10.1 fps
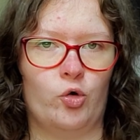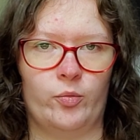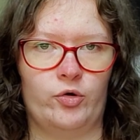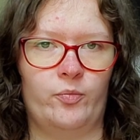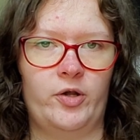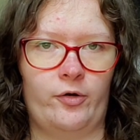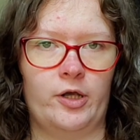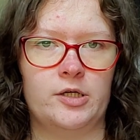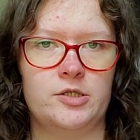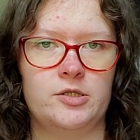orbital
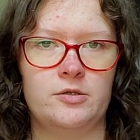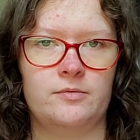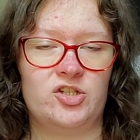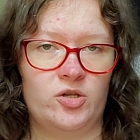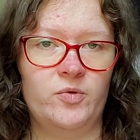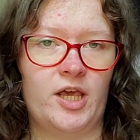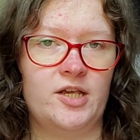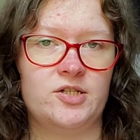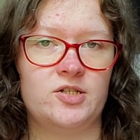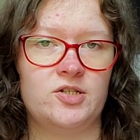periods. In some
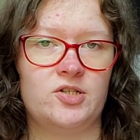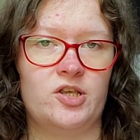cases,